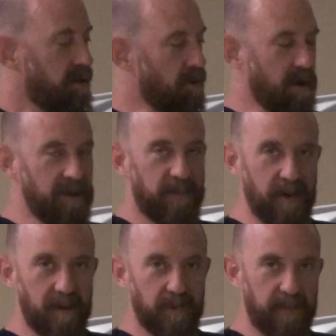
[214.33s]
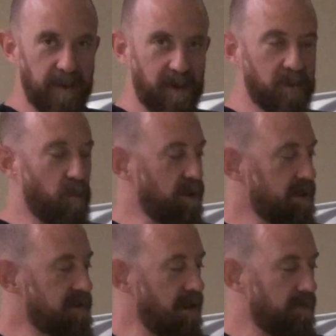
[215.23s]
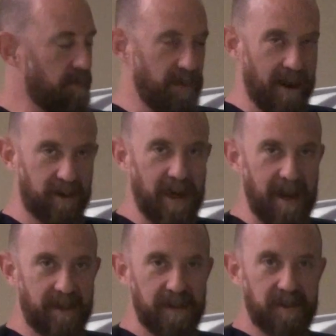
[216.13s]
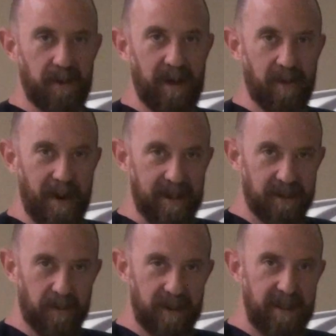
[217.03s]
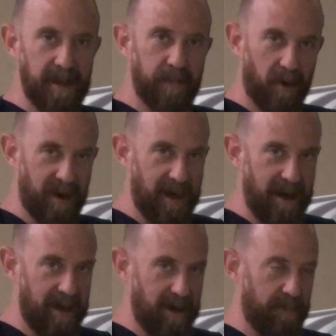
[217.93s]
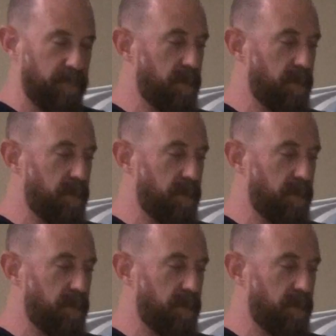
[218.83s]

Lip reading: your inferior field will extend from outer canthus to either mastoid tip or EAM.